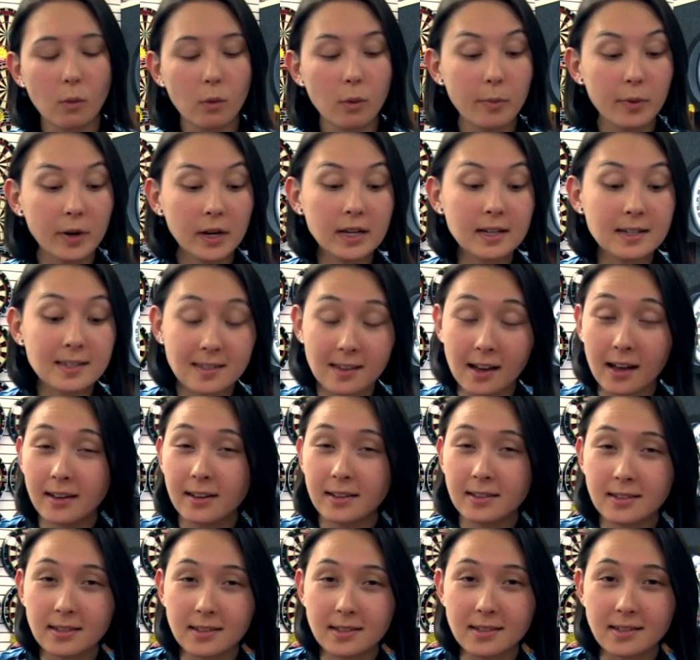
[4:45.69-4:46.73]
We're pretty
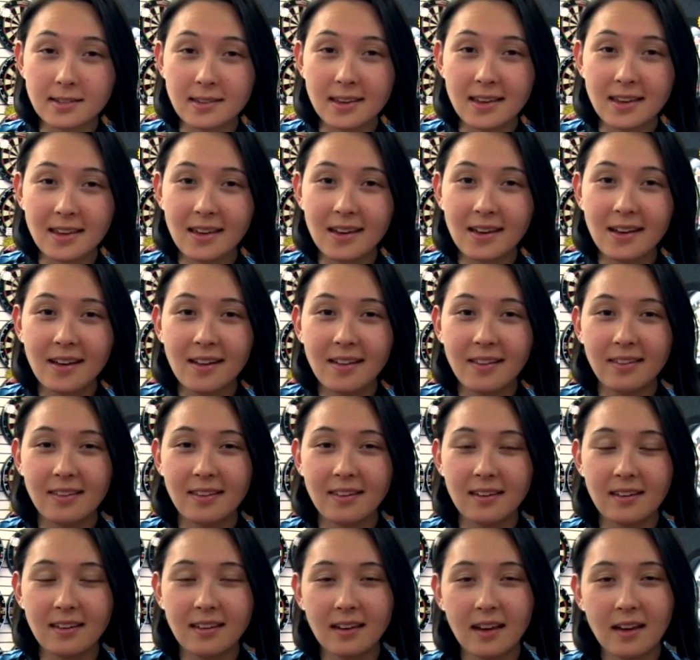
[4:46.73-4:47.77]
excited to see
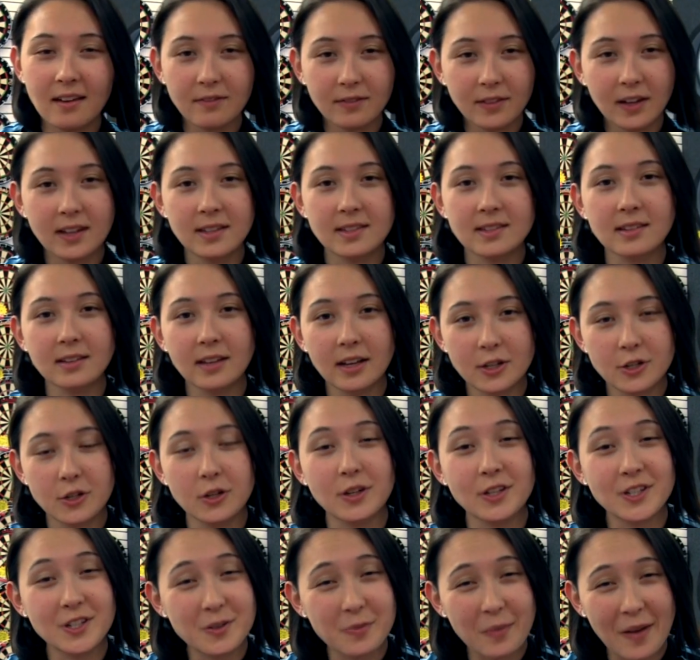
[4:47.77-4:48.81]
the 8 Flight
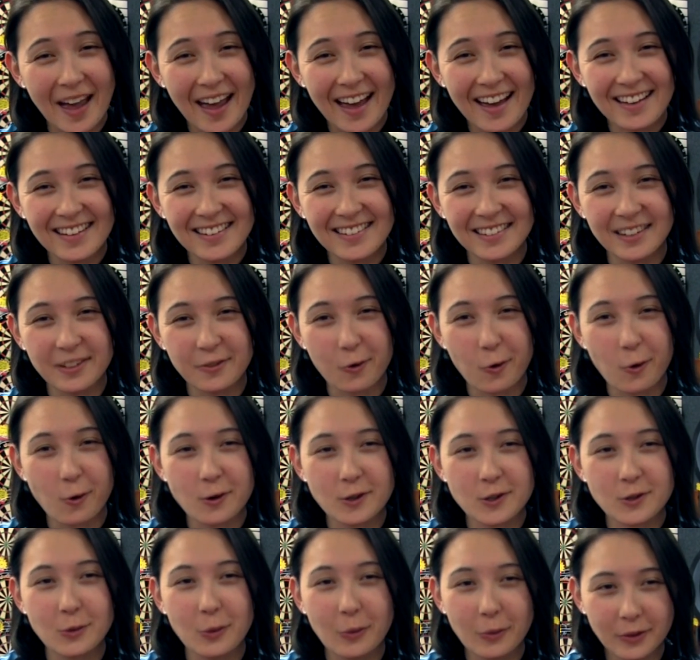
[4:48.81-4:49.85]
selection expand, and of
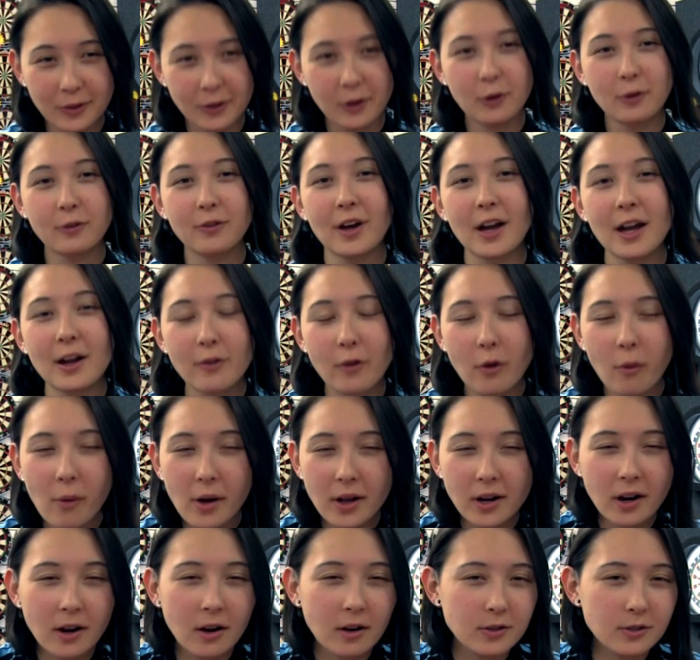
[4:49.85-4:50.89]
course we will notify
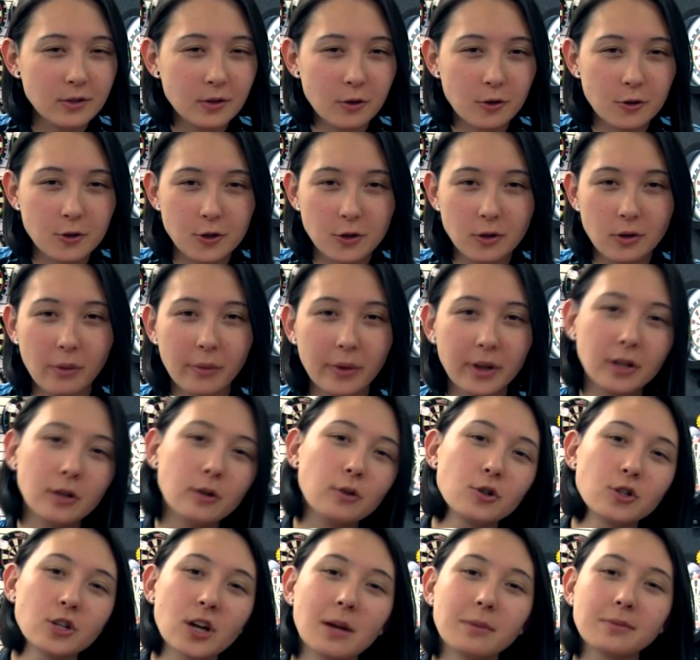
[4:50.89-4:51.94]
everyone on our social when
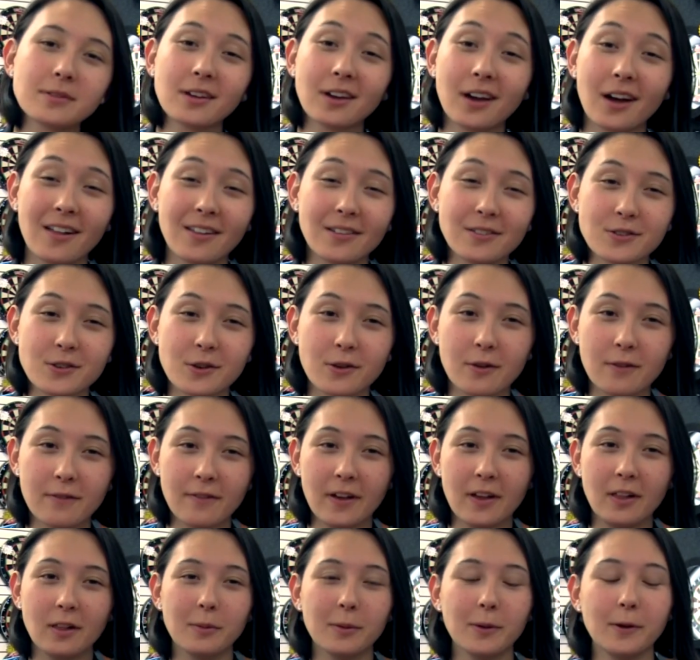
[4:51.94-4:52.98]
new shapes and colors are
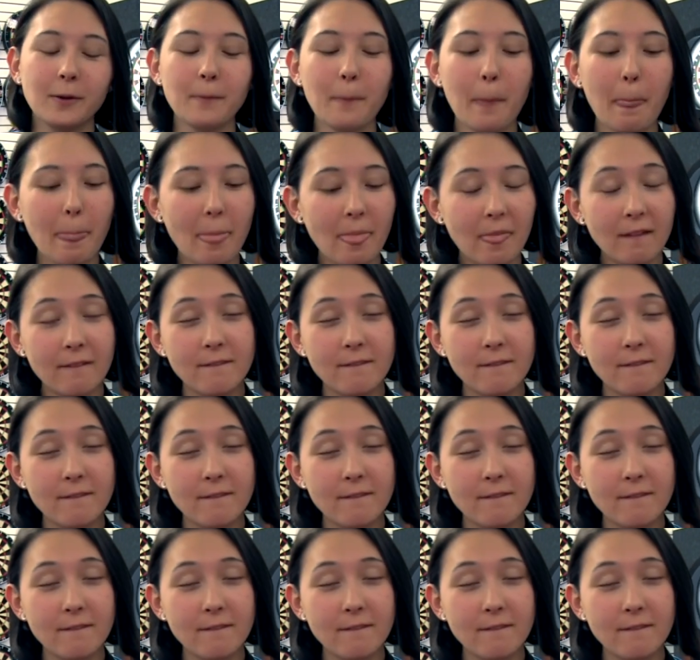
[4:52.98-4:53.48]
available.